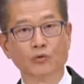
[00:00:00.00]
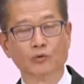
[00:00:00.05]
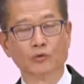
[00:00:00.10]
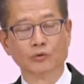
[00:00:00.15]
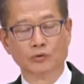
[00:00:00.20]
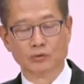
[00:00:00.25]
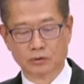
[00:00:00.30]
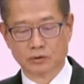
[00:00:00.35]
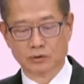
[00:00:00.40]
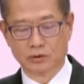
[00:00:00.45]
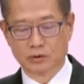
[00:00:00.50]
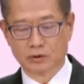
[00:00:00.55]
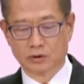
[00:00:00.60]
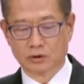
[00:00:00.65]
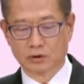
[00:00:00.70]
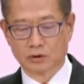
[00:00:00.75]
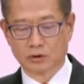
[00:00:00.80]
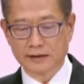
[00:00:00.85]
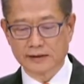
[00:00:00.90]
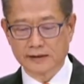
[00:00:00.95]
Technology
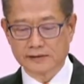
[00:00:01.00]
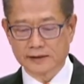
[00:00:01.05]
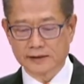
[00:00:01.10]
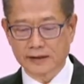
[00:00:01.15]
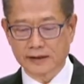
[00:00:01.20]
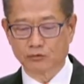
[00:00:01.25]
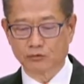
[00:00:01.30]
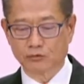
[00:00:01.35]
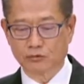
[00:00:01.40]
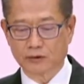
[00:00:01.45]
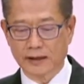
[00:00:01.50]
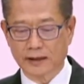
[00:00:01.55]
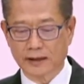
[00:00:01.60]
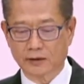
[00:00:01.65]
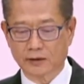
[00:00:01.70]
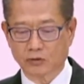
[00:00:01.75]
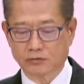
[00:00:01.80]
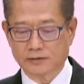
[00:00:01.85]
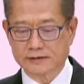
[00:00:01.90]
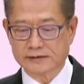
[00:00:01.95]
application.
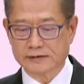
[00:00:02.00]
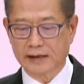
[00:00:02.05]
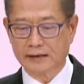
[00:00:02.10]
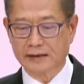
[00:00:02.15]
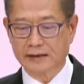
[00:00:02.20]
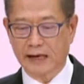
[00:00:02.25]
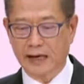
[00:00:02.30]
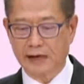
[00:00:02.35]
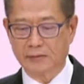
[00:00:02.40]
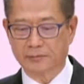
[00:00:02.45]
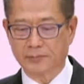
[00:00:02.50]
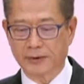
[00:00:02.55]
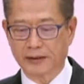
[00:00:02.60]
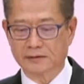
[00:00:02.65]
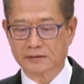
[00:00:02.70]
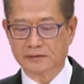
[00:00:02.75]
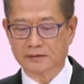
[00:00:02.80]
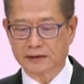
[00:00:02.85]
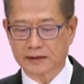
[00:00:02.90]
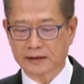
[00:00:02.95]
We have been encouraging
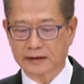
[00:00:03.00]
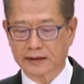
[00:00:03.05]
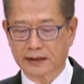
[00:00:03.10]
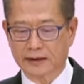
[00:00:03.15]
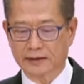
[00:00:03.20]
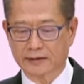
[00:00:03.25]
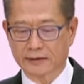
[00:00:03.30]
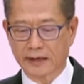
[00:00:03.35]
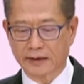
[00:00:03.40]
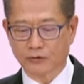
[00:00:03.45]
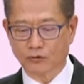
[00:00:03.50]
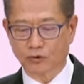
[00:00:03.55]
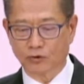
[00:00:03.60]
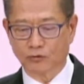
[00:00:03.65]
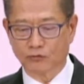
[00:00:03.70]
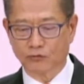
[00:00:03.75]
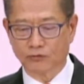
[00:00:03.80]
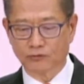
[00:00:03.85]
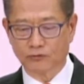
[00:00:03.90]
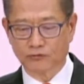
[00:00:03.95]
the public and private
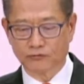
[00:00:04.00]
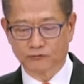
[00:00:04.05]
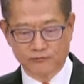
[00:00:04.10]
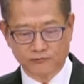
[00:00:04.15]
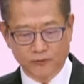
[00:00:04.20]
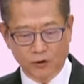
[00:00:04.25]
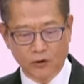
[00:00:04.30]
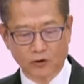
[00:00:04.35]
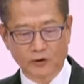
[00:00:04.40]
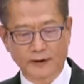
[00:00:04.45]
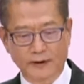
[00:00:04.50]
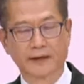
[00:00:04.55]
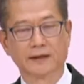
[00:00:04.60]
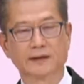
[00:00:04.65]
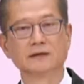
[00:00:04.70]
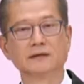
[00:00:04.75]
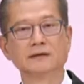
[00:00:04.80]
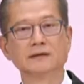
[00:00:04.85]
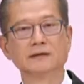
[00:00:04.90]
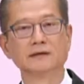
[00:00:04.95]
sectors to proactively
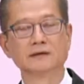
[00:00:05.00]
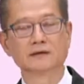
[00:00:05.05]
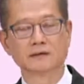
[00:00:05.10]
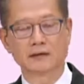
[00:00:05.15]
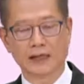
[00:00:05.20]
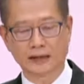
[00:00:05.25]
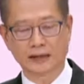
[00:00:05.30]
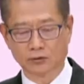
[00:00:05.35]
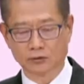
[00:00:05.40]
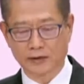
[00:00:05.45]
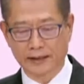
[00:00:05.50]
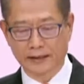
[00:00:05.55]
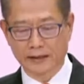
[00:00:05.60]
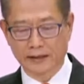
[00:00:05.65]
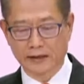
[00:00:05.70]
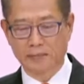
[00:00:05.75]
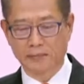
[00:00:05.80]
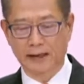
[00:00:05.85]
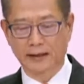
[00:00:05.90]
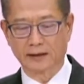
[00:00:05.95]
apply technologies
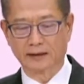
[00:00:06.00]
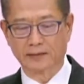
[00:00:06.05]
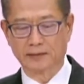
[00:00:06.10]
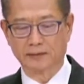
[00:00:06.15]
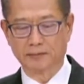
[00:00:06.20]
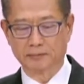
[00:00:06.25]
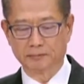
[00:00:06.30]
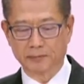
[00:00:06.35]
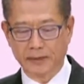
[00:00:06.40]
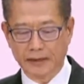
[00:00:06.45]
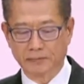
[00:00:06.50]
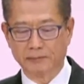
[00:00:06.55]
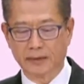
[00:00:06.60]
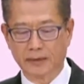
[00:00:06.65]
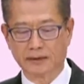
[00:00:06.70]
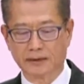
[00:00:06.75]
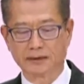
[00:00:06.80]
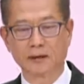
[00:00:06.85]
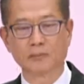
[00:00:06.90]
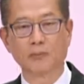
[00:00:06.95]
in their operations
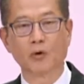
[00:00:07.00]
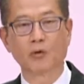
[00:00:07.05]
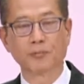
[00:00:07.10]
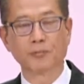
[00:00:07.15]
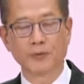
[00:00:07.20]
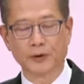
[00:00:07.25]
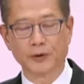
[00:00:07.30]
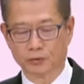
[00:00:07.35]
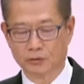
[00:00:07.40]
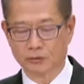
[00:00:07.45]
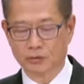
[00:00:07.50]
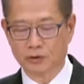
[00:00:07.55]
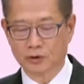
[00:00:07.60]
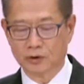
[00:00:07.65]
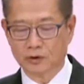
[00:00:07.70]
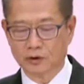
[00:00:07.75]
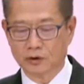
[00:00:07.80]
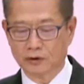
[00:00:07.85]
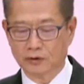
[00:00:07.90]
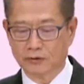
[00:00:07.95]
for the benefits and
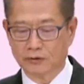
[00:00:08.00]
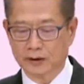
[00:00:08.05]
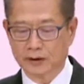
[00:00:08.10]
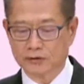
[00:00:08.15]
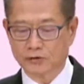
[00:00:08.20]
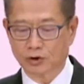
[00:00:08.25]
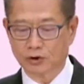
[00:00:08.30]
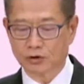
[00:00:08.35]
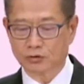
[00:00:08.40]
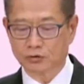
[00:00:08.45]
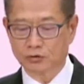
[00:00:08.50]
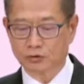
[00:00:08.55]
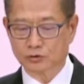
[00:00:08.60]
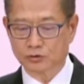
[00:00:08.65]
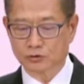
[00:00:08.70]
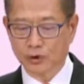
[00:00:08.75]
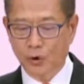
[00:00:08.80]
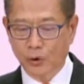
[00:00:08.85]
convenience of the public.